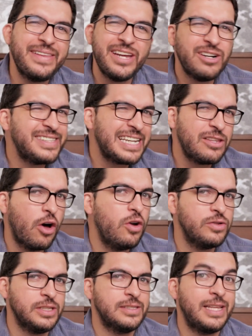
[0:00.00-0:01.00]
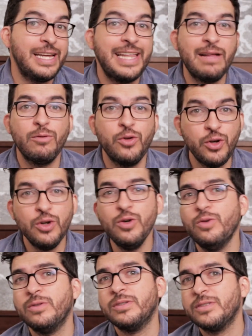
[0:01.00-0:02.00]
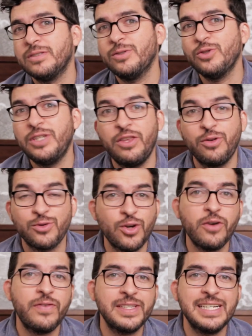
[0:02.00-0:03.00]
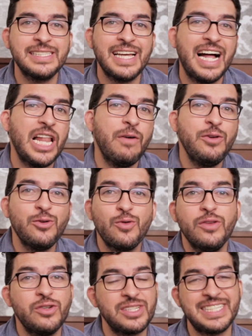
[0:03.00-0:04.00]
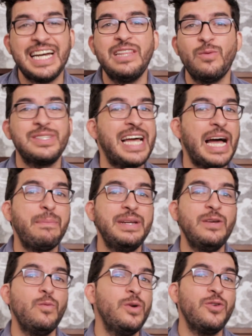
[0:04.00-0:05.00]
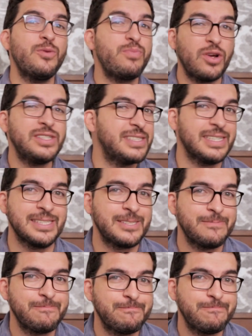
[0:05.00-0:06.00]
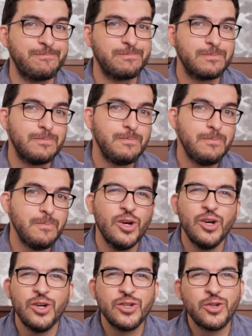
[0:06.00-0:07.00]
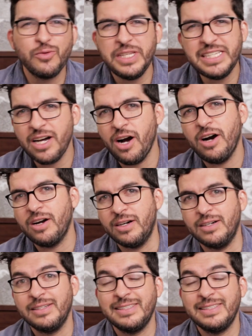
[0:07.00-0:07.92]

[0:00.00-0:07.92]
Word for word: But there are technologies that enable you to see through surfaces, allowing you to understand what's happening with your processes. So these are